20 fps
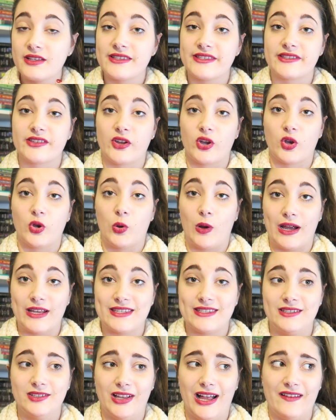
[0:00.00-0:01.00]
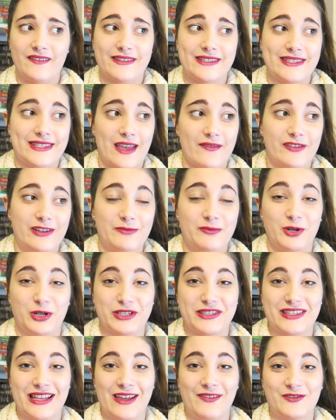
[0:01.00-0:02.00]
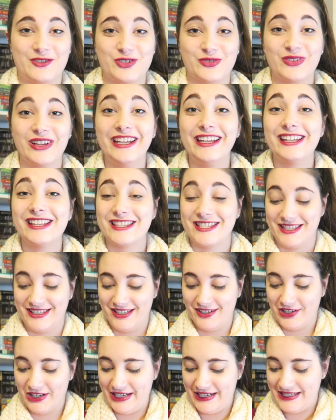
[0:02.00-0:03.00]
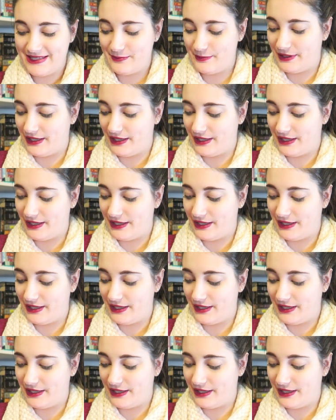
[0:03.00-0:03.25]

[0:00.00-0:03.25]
so I still have 7 books left to read in the series,